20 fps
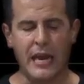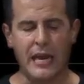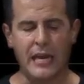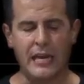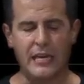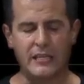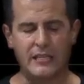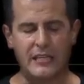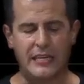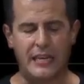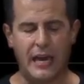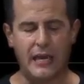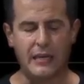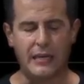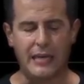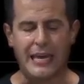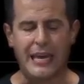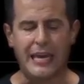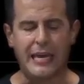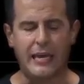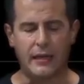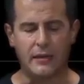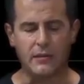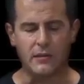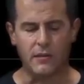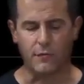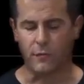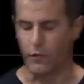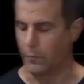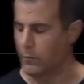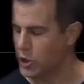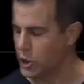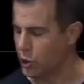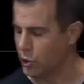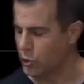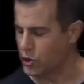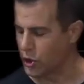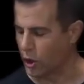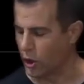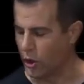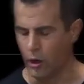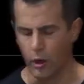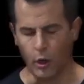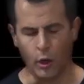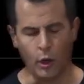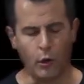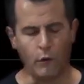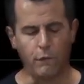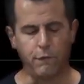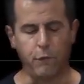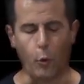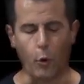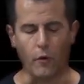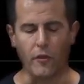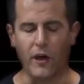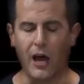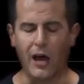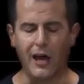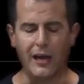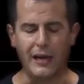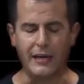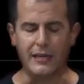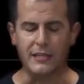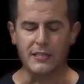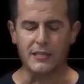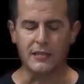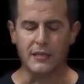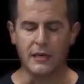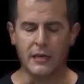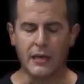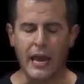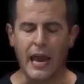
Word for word: is get int from the user for the height.